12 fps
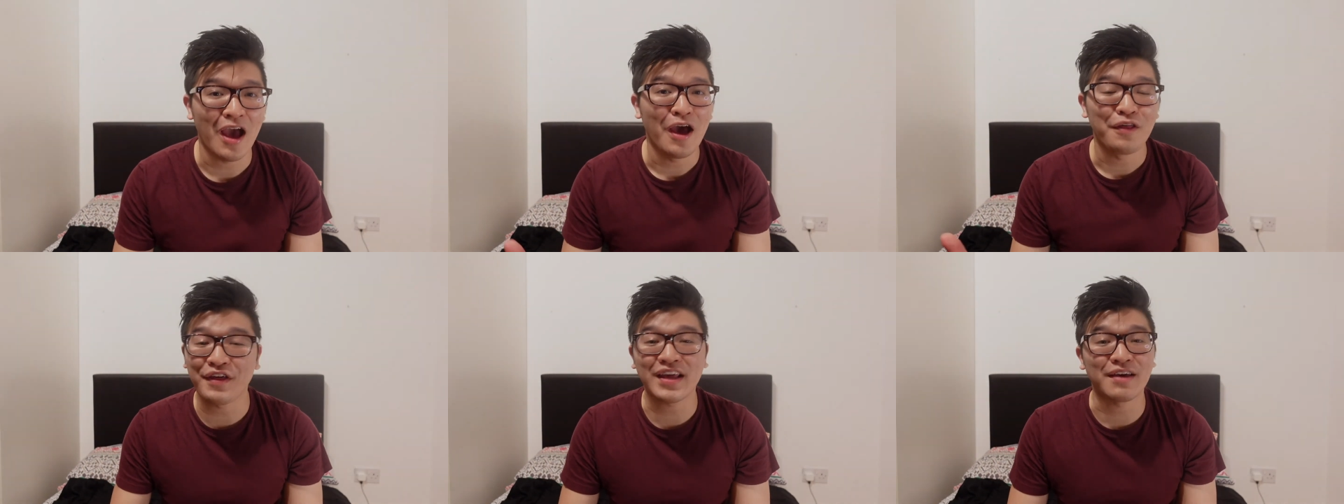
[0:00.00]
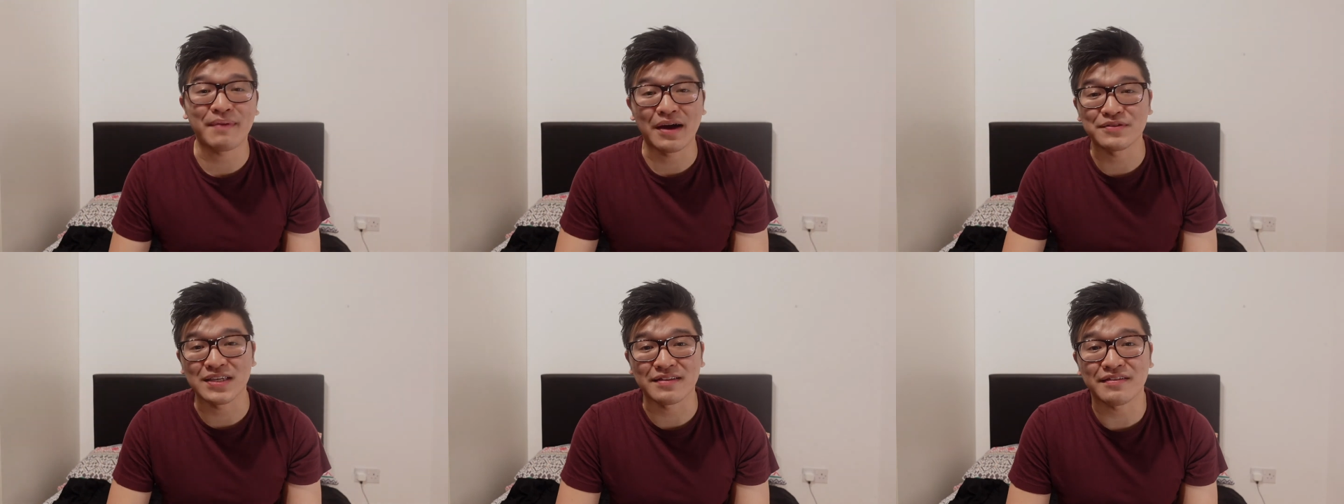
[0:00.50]
Think
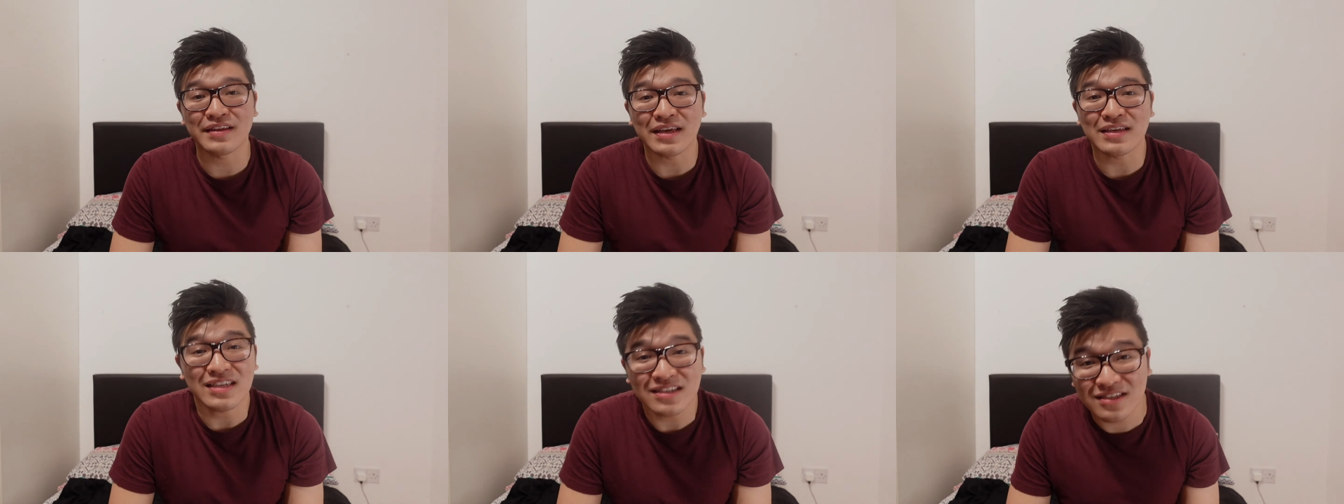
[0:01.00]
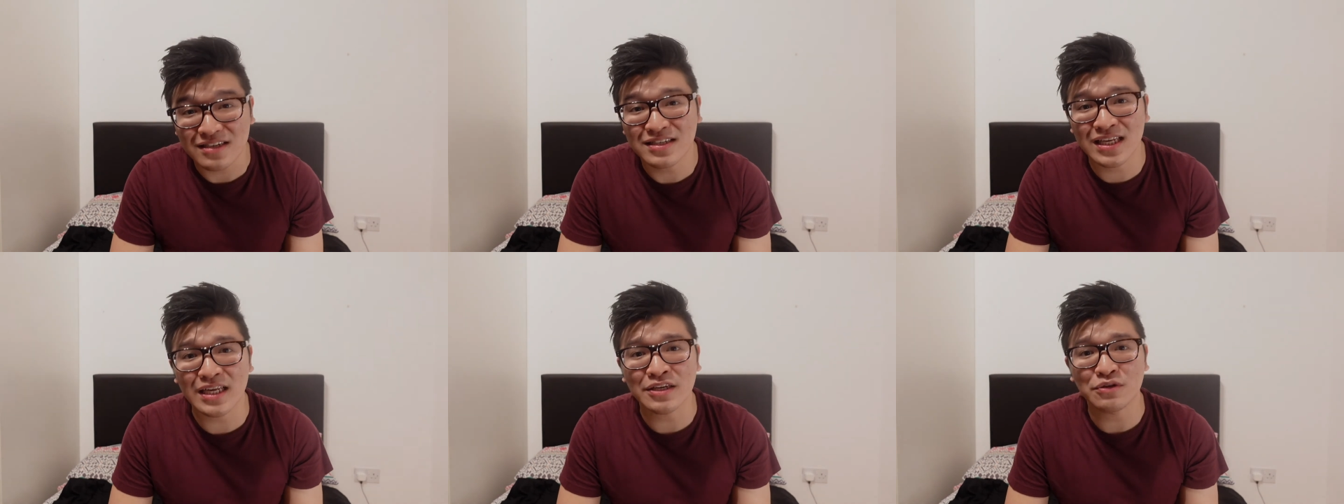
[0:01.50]
about it, the
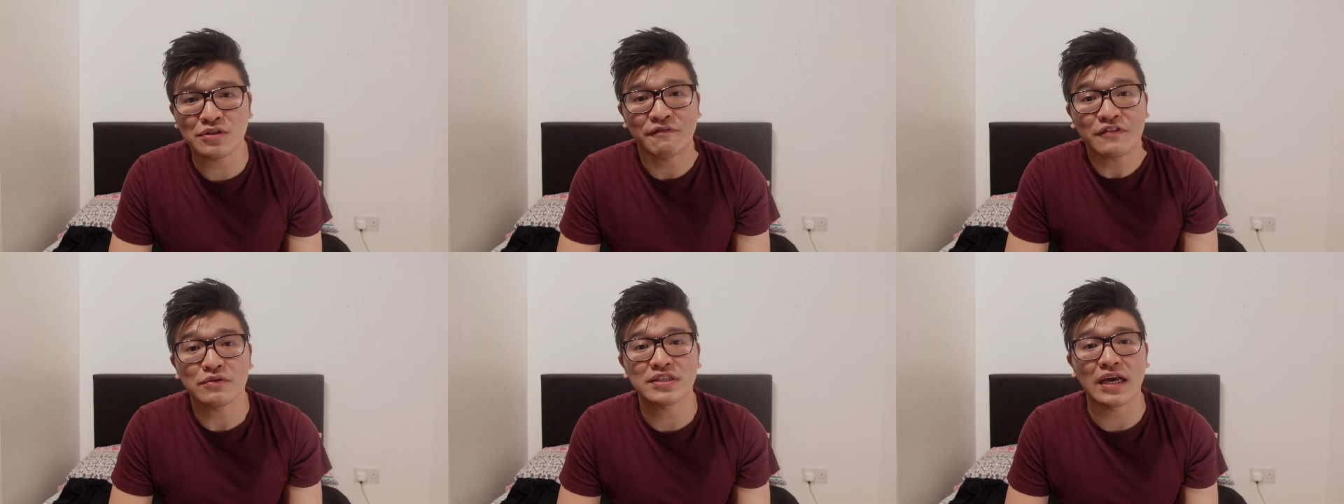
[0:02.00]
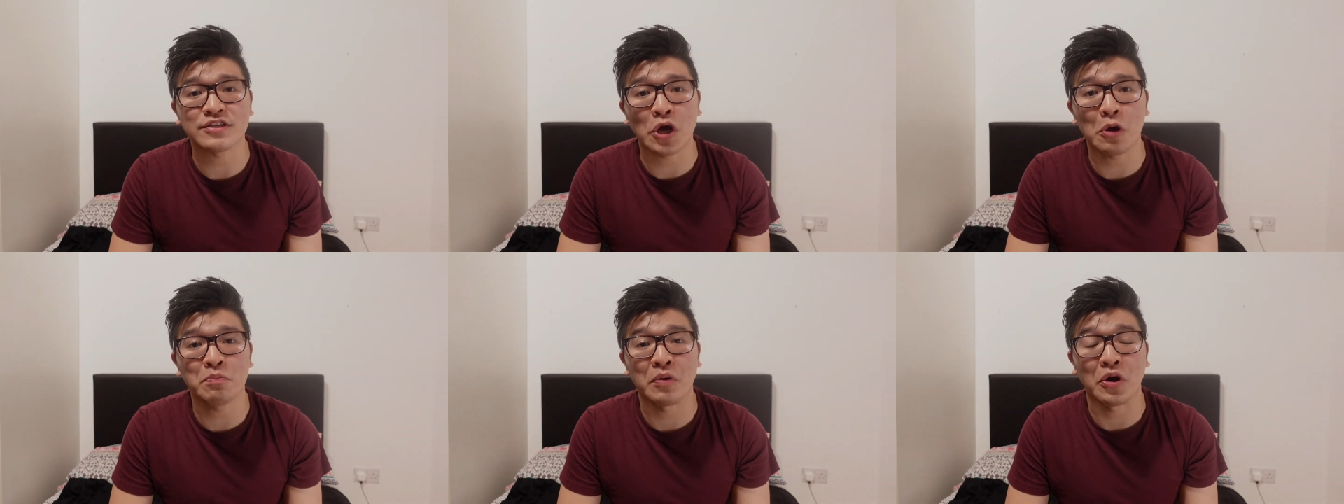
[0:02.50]
discontinued full-size
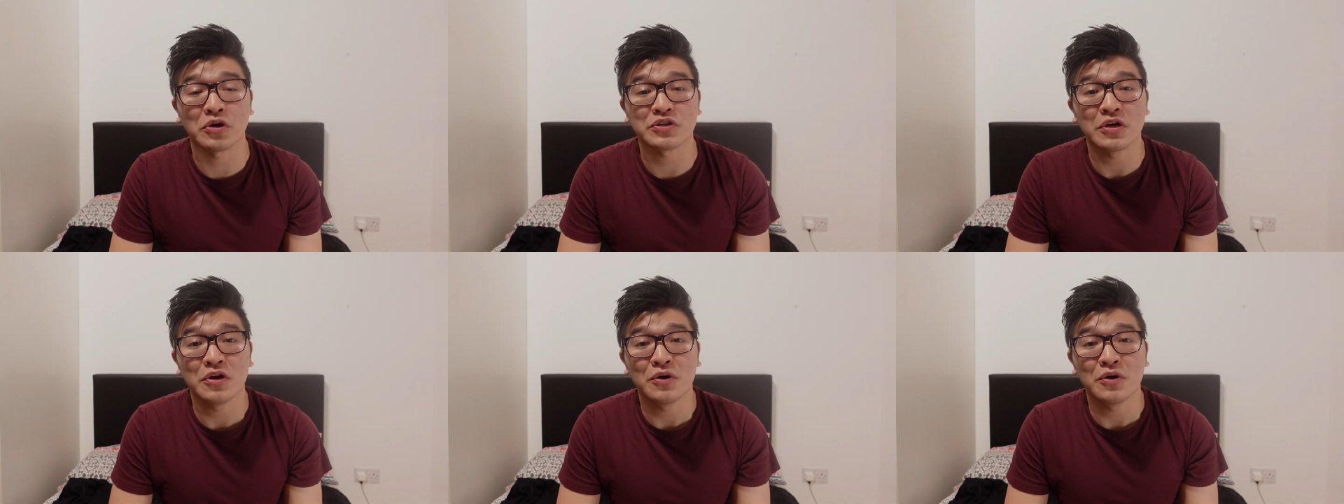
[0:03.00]
HomePod